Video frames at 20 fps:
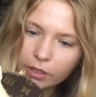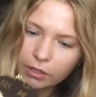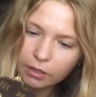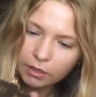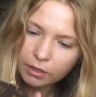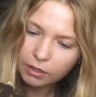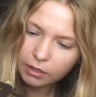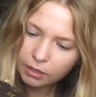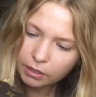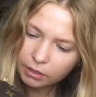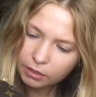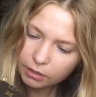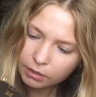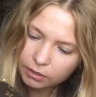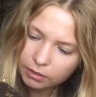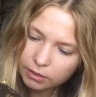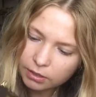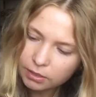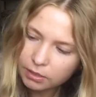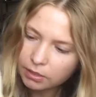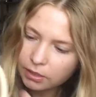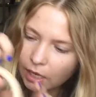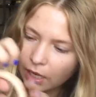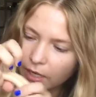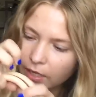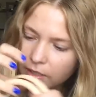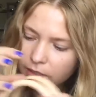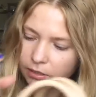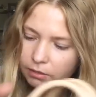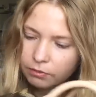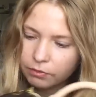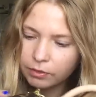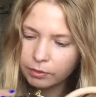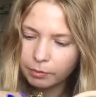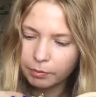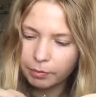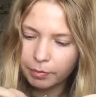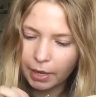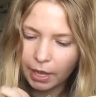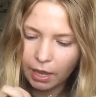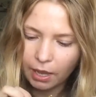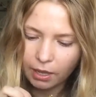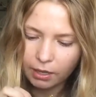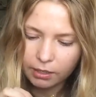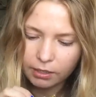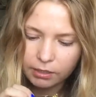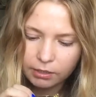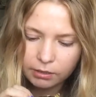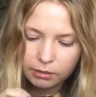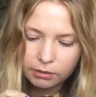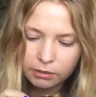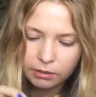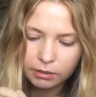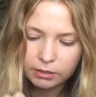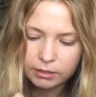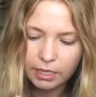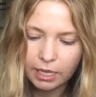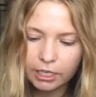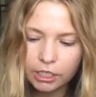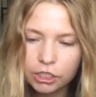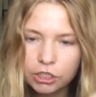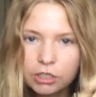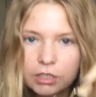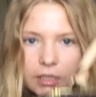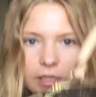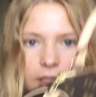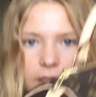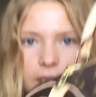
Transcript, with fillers: the size of the bag is actually